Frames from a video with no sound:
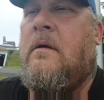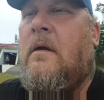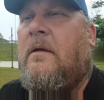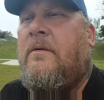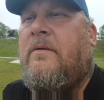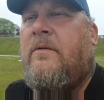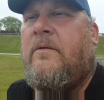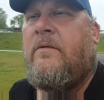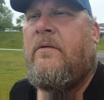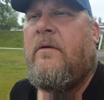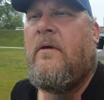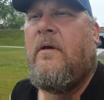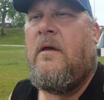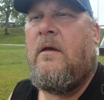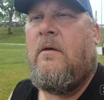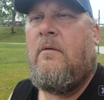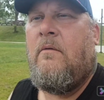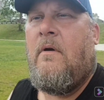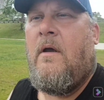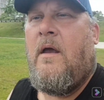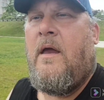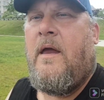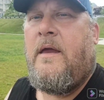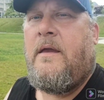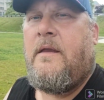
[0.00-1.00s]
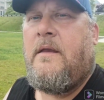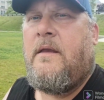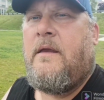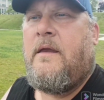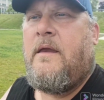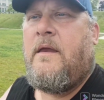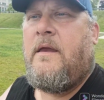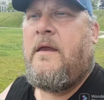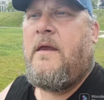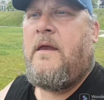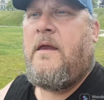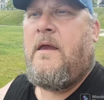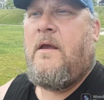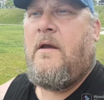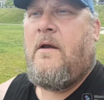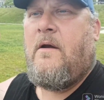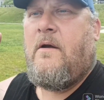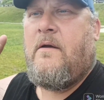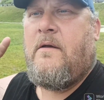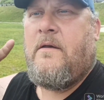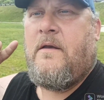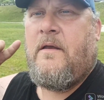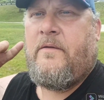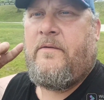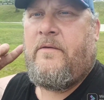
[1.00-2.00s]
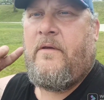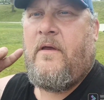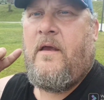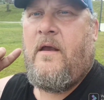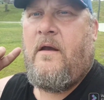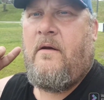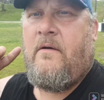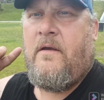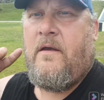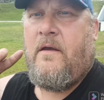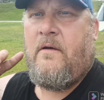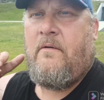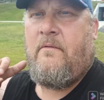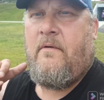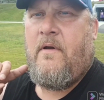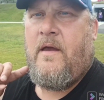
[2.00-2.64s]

let's see, right here in this area,